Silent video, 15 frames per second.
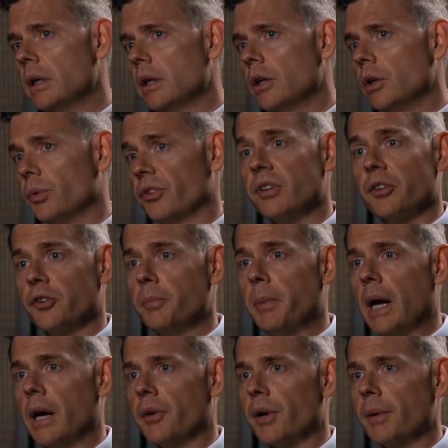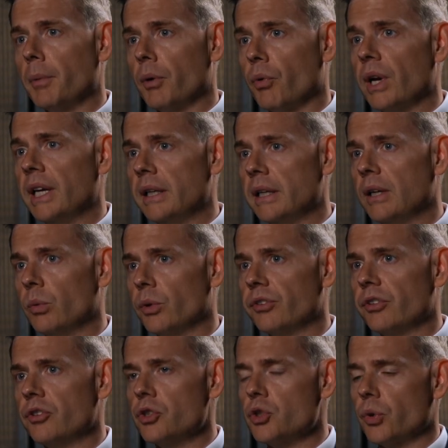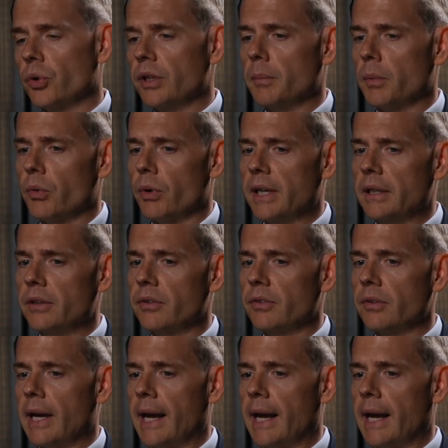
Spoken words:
who was an aspiring Marine. He wanted to join the Marines.